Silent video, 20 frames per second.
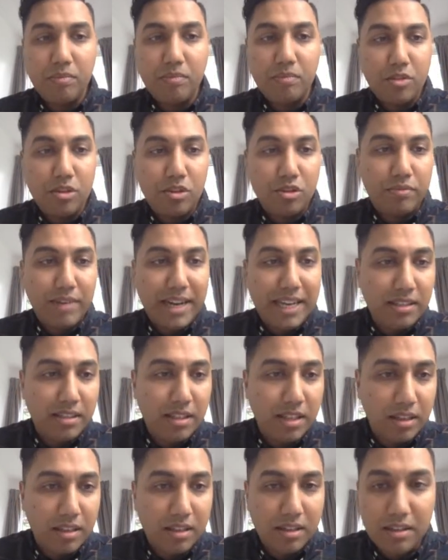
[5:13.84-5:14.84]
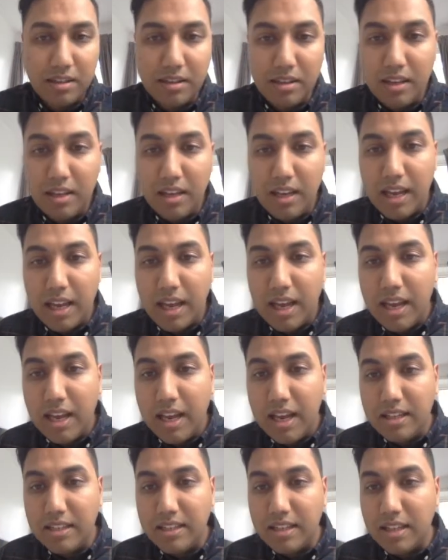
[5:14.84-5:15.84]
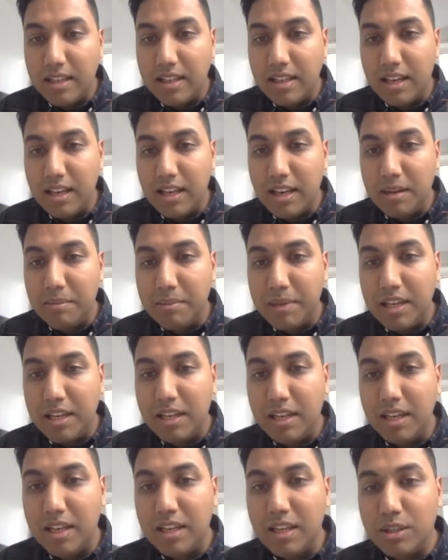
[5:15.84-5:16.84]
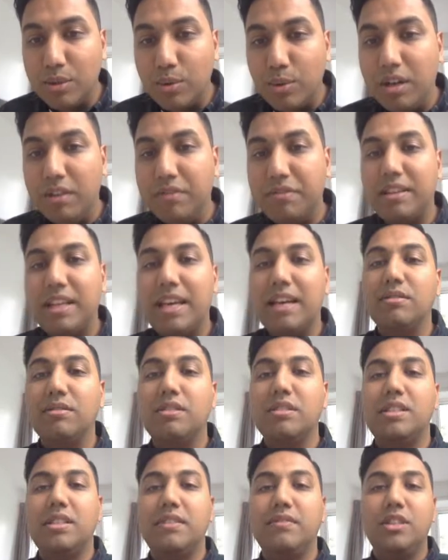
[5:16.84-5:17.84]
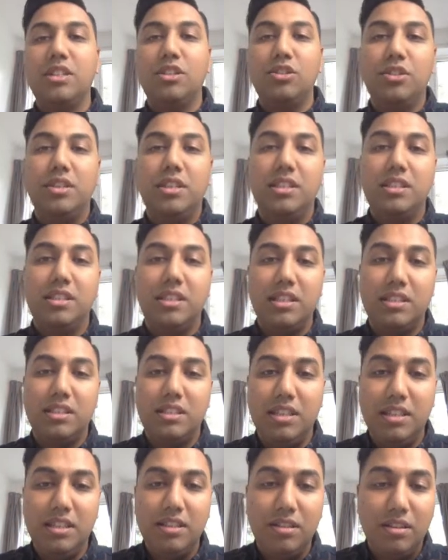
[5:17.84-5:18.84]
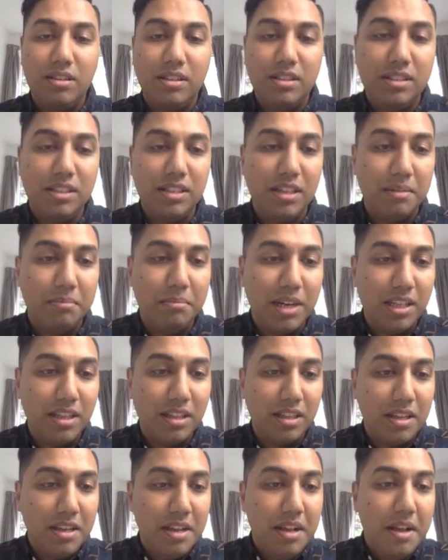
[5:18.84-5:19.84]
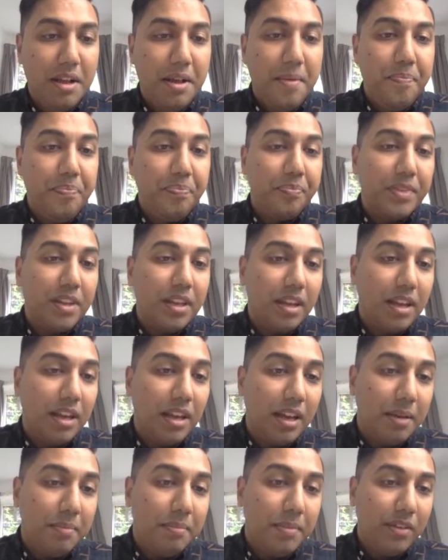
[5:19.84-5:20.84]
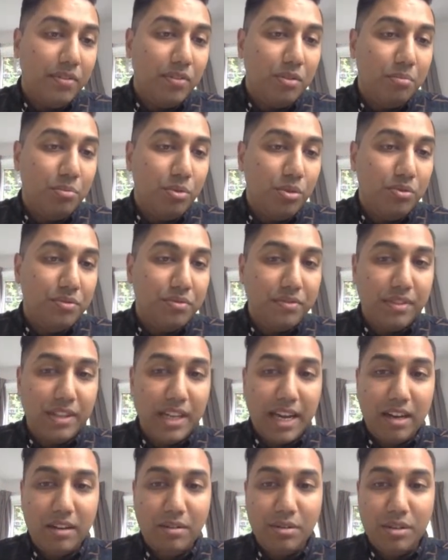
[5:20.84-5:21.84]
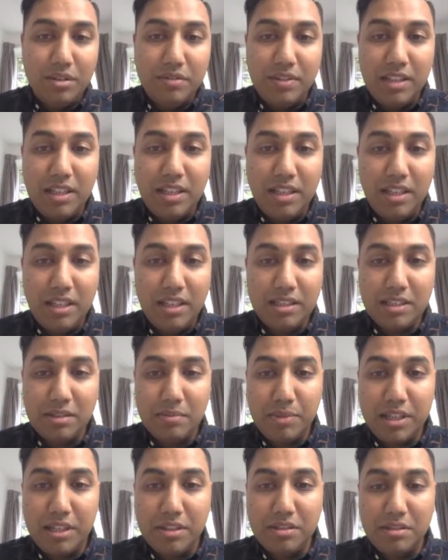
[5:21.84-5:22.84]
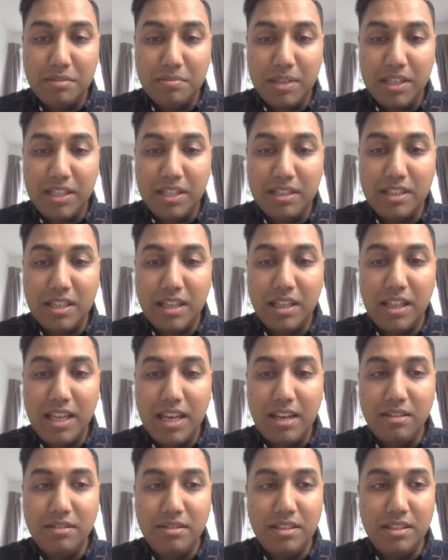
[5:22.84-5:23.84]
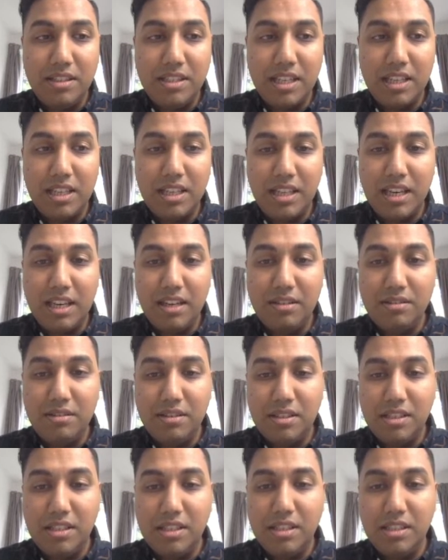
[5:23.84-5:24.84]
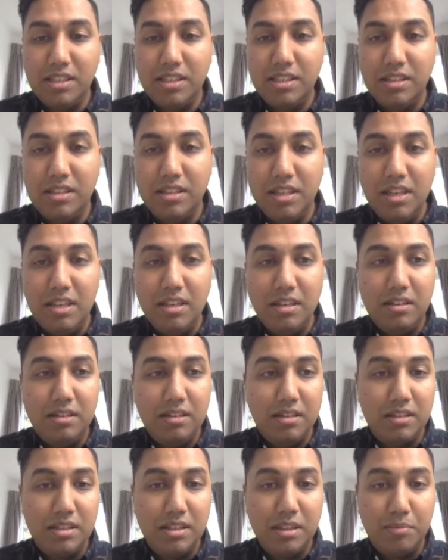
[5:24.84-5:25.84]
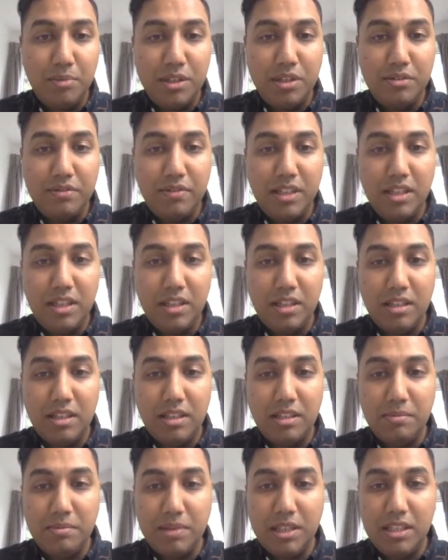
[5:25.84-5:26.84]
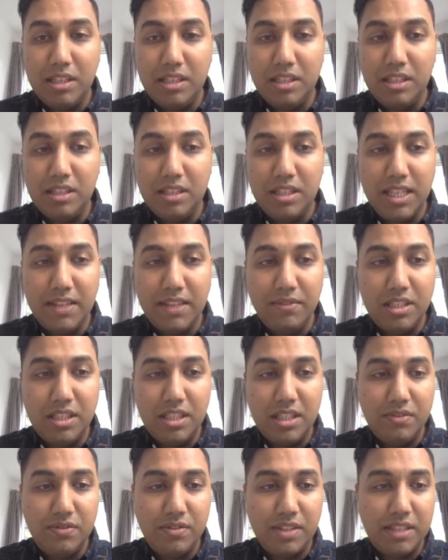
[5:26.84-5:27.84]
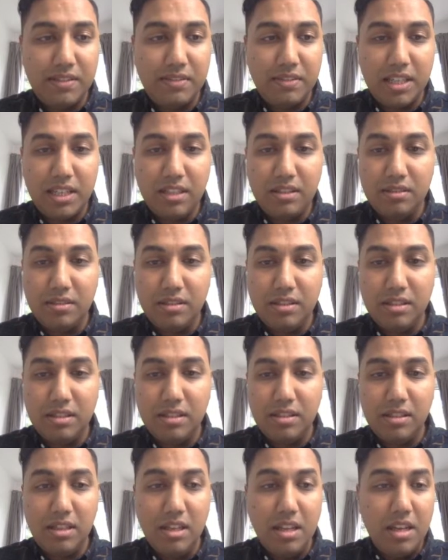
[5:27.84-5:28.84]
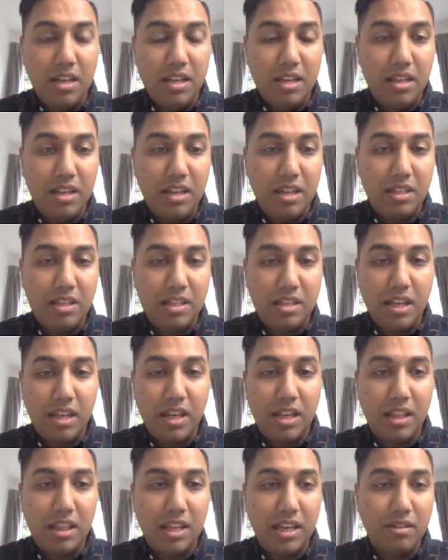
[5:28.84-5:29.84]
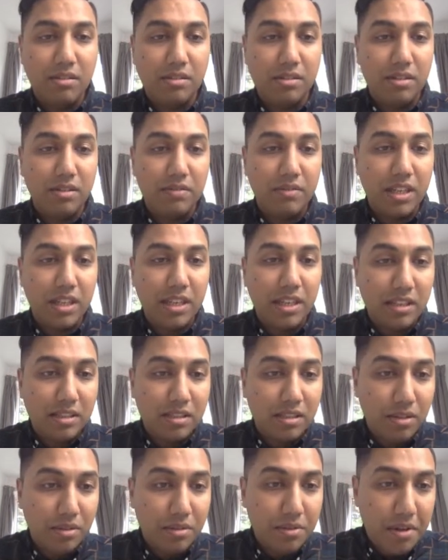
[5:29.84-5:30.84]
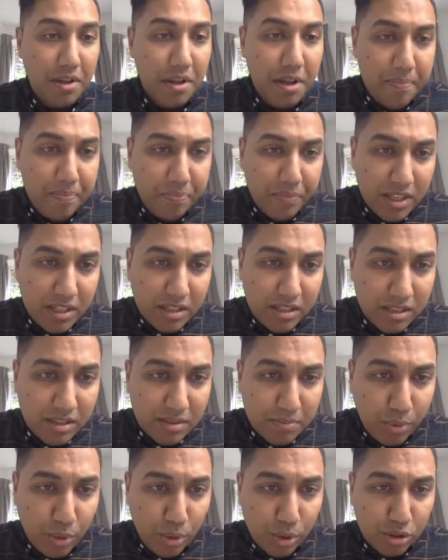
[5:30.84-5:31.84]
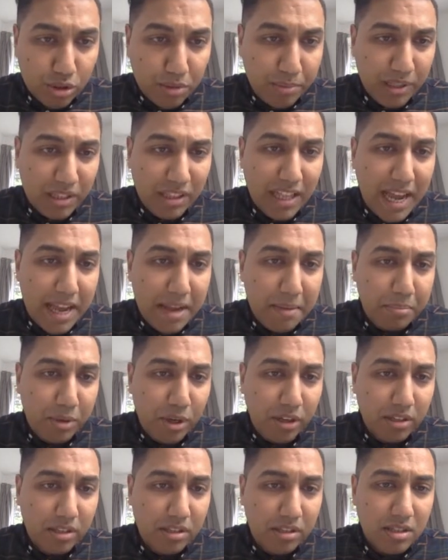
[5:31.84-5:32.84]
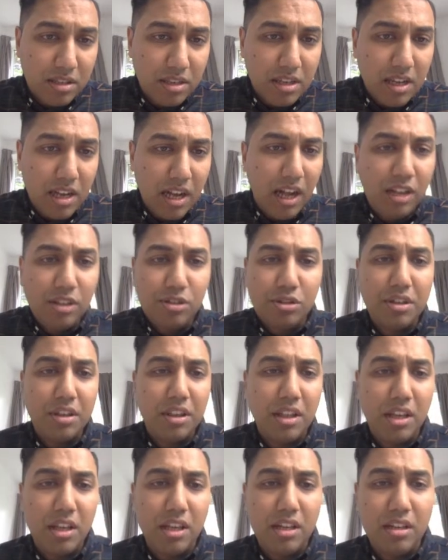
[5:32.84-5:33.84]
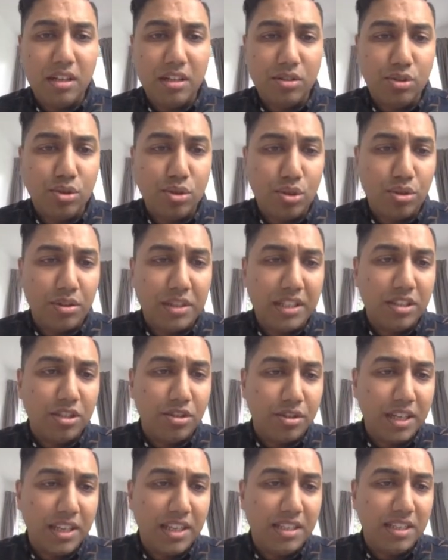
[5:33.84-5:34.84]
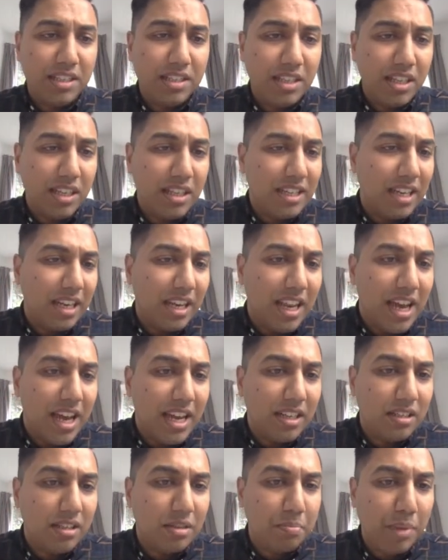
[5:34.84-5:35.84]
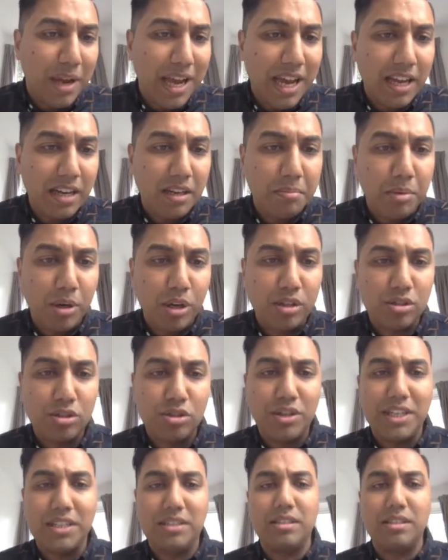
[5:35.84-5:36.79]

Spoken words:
Jurassic. And they are making $12,716 a month. If you move down over here, someone else is making 10,000, 10,000. Look, someone over here is making 75,000, 38,000 over here. So this is portable light box, ultra thin drawing tracing light pad box tracer,